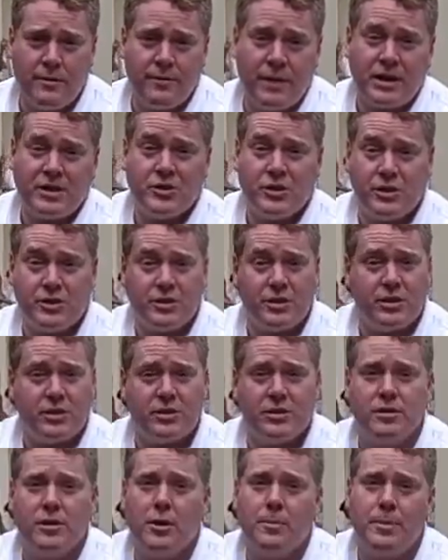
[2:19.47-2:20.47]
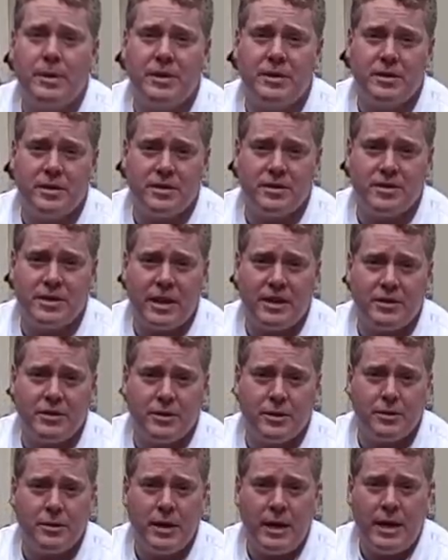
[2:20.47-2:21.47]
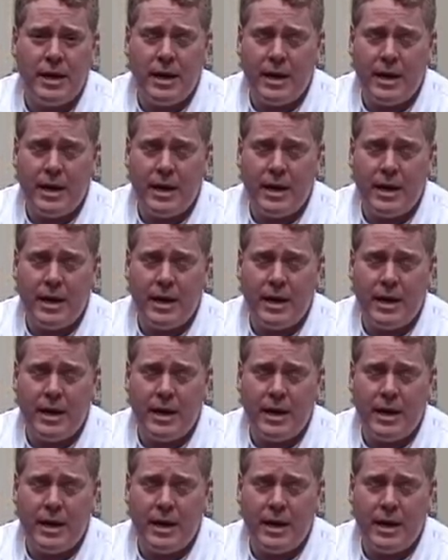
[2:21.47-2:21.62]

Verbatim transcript: Eventually, it's going to slope into the center